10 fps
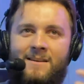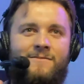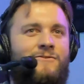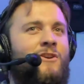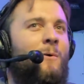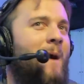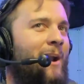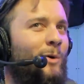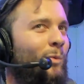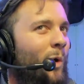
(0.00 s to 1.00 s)
no
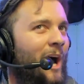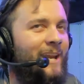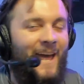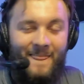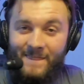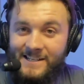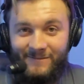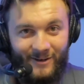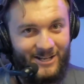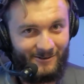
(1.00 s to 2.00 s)
matter what, this
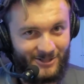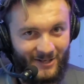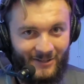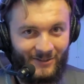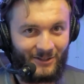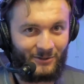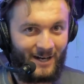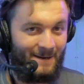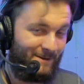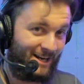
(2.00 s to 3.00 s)
video is going to look
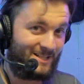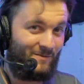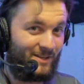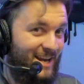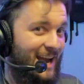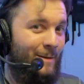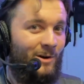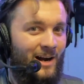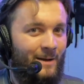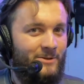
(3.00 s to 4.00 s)
great because of the
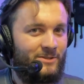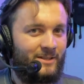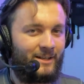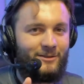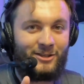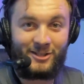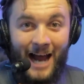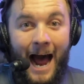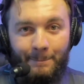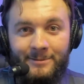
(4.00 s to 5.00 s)
camera I'm using.
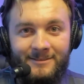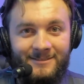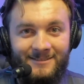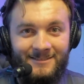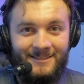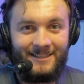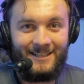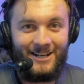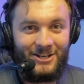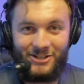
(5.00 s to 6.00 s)
Stop.
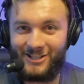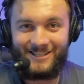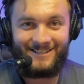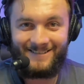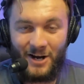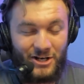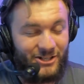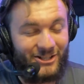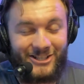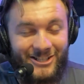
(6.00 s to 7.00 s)
Just
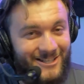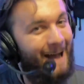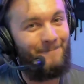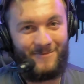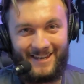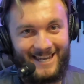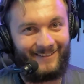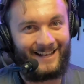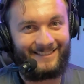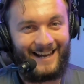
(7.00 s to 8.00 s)
stop thinking
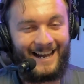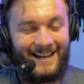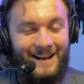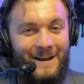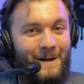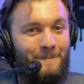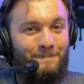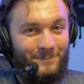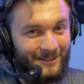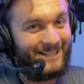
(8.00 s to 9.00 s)
like that.
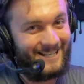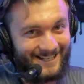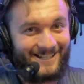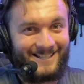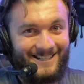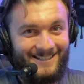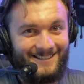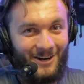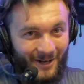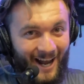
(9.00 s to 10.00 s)
Please.
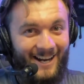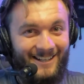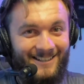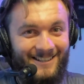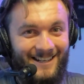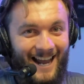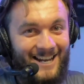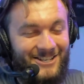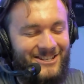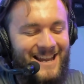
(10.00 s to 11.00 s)
Okay?
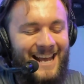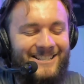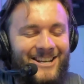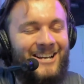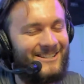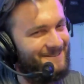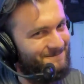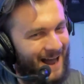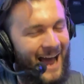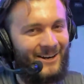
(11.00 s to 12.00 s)
It doesn't
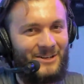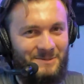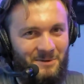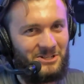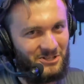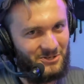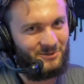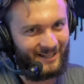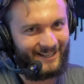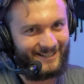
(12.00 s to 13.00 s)
matter as much as you
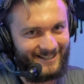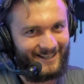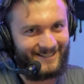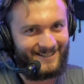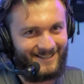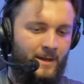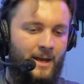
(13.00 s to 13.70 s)
think it does.